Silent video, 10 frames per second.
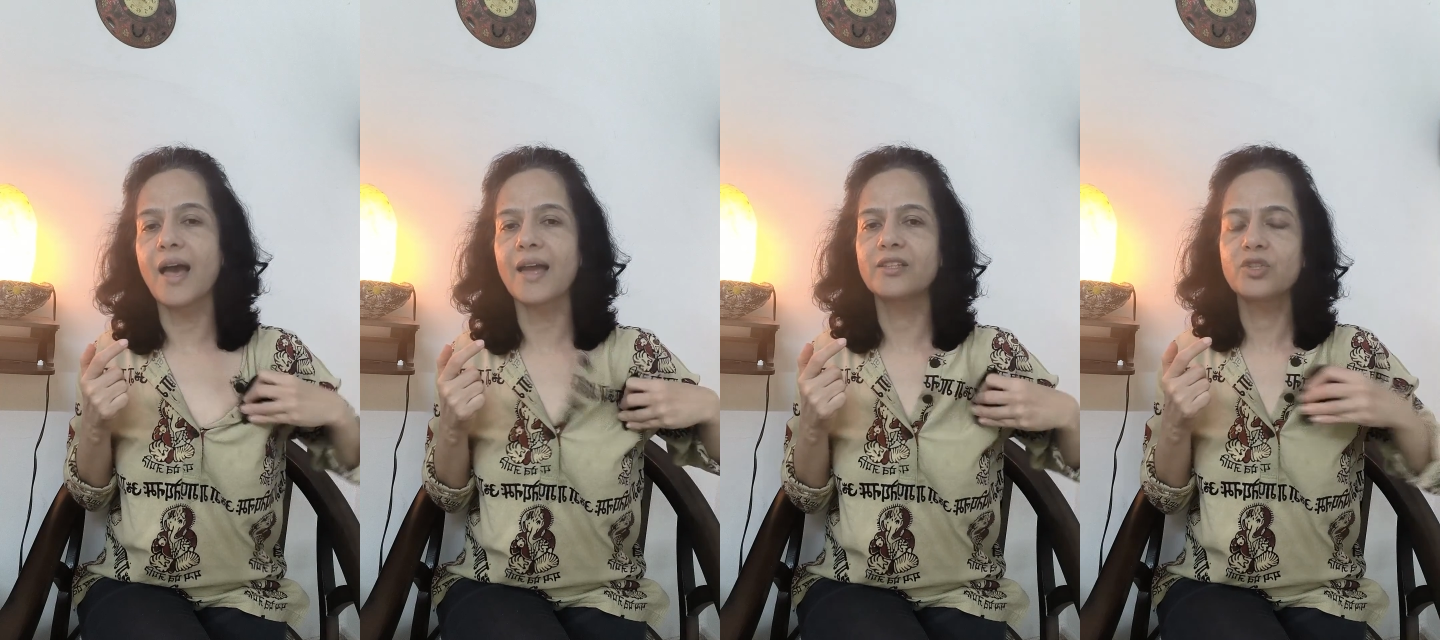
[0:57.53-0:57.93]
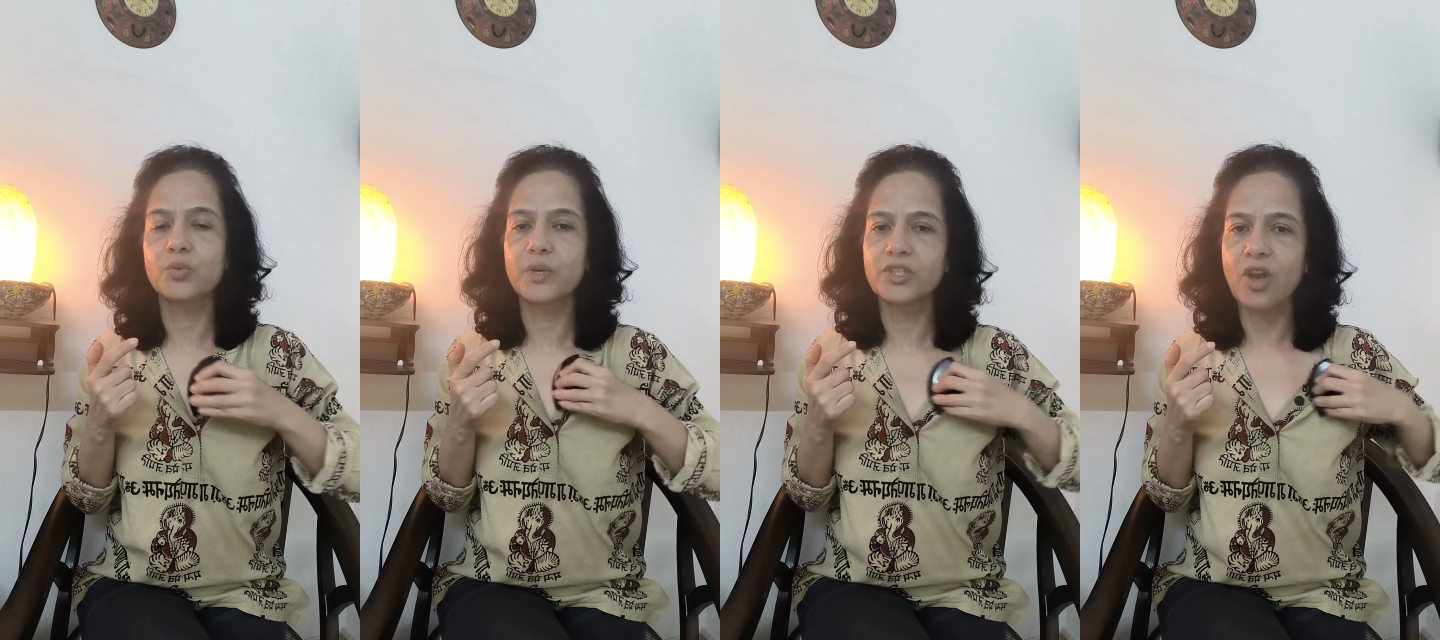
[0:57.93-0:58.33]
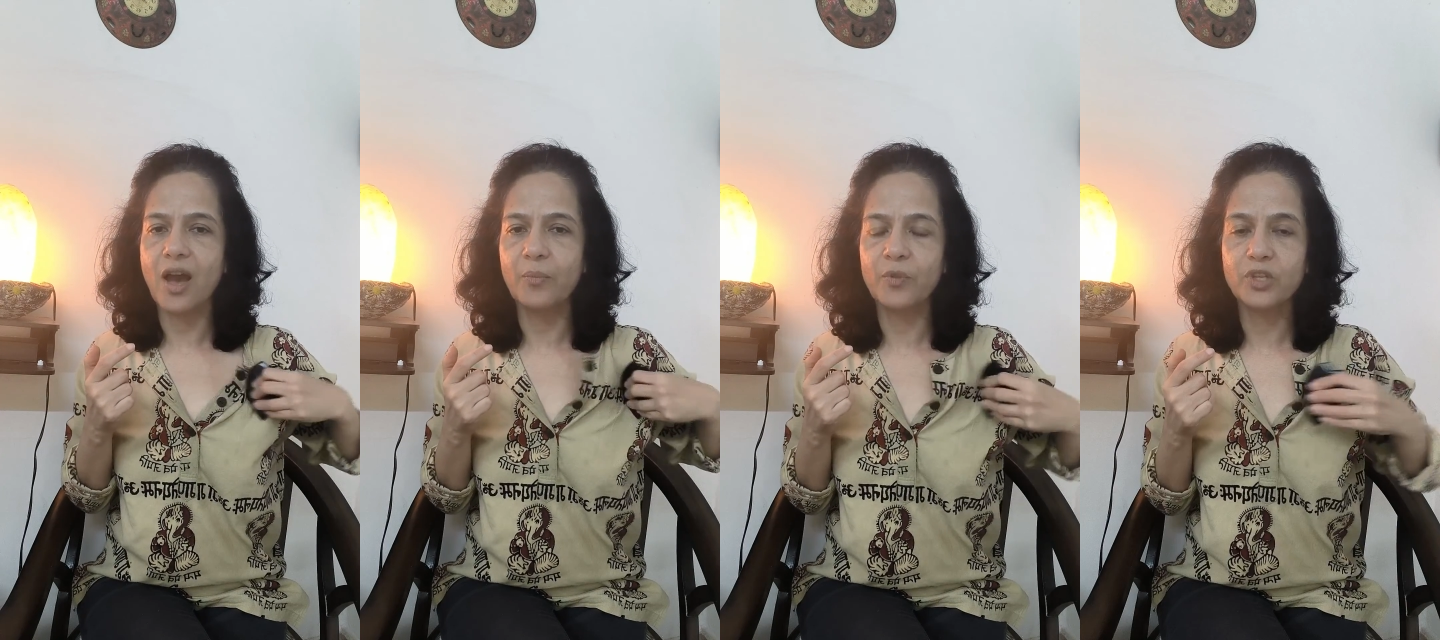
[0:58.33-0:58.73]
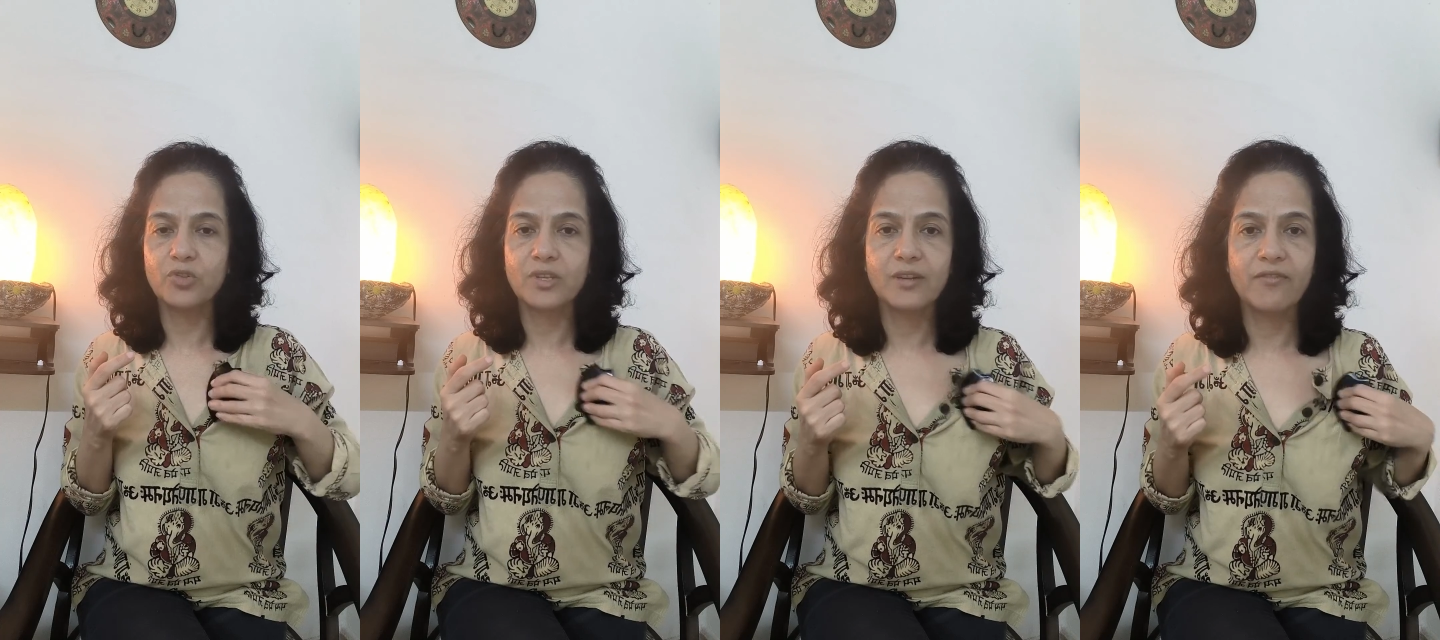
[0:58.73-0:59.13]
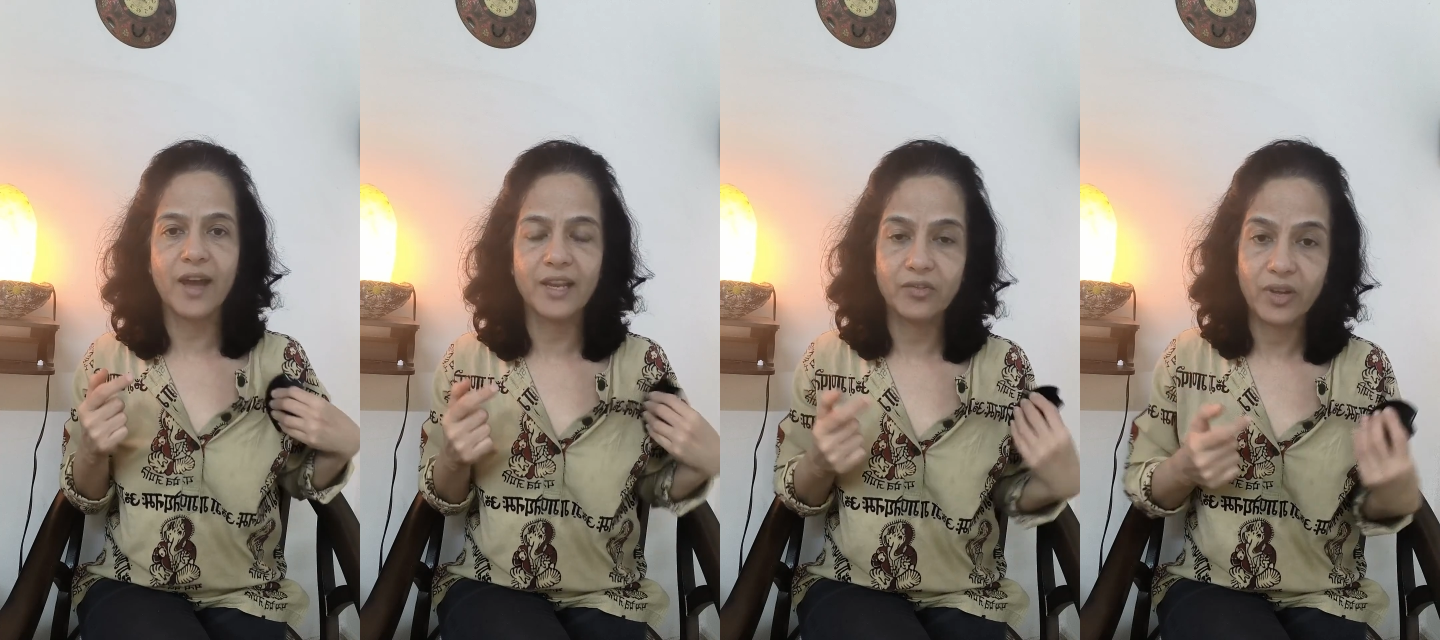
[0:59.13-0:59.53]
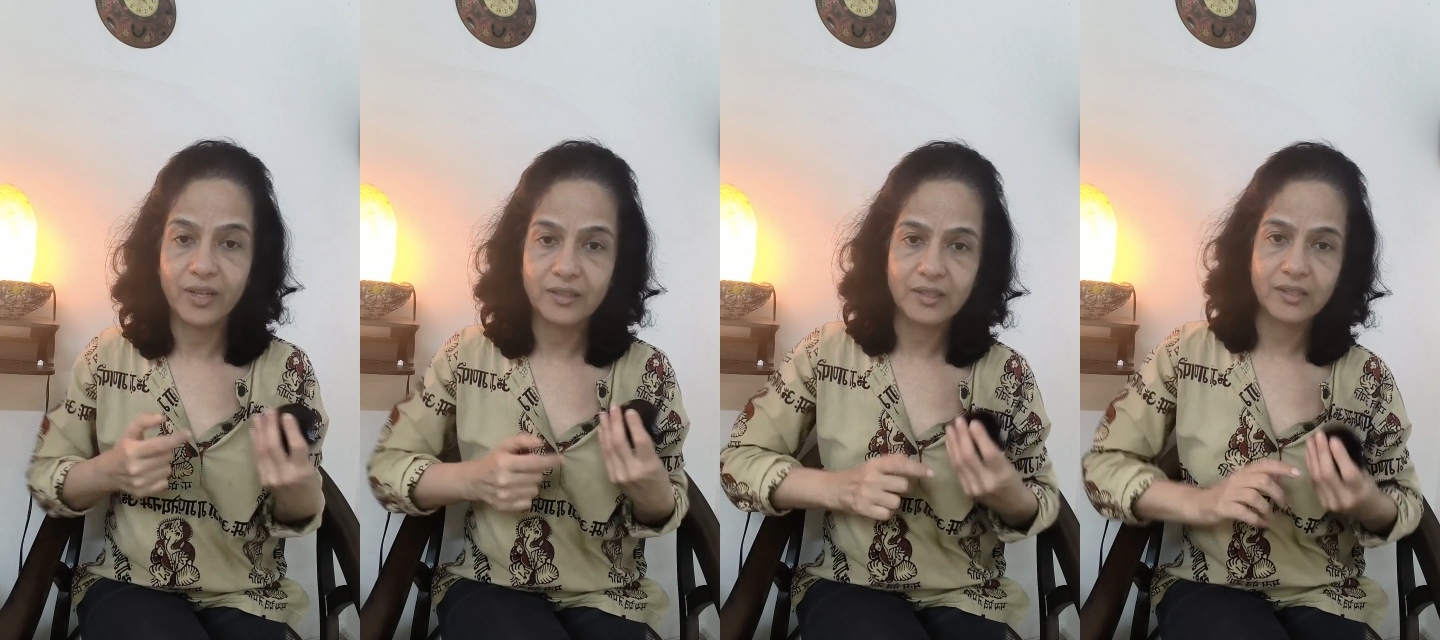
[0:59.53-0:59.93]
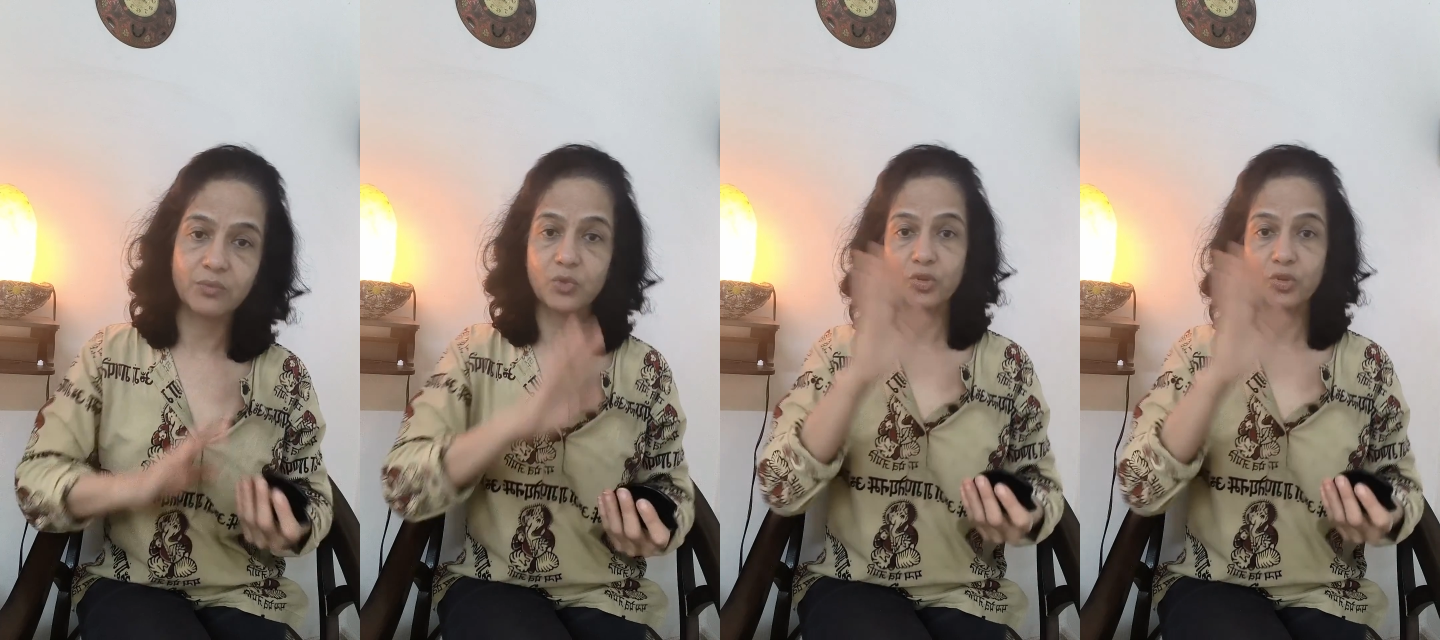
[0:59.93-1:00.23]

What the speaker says: and towards your armpit to the lymphatic drainage system.